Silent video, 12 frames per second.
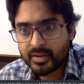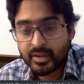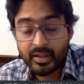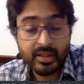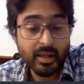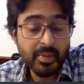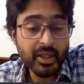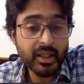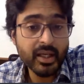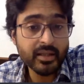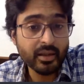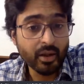Islamically
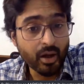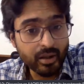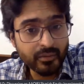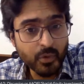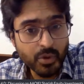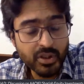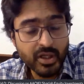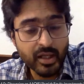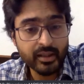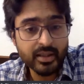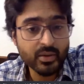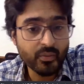has a lot of social
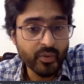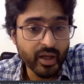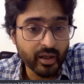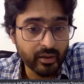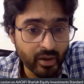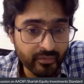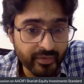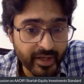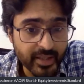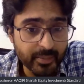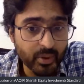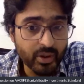channels. So we are on
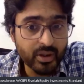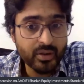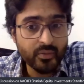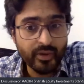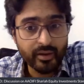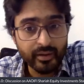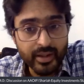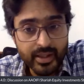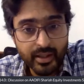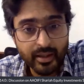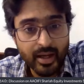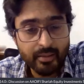Facebook, we are on
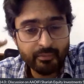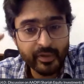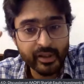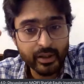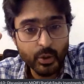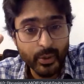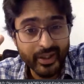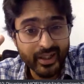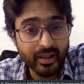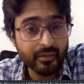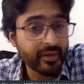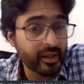Instagram, we are on
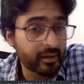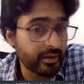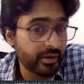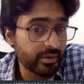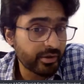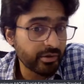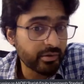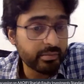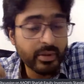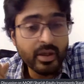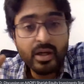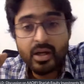Twitter, we are on YouTube.
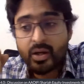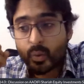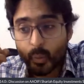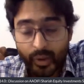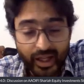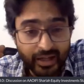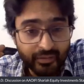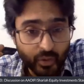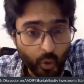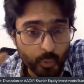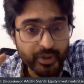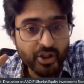We have an
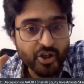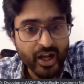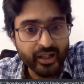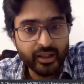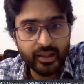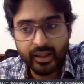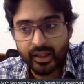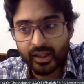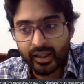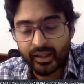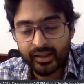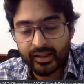open
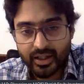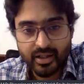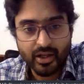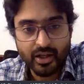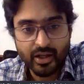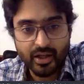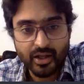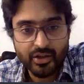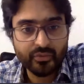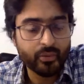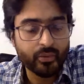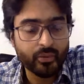channel discussion
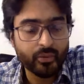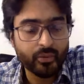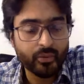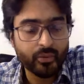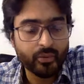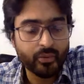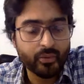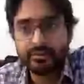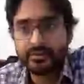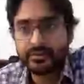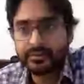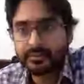forum on the app
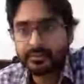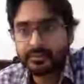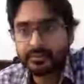itself.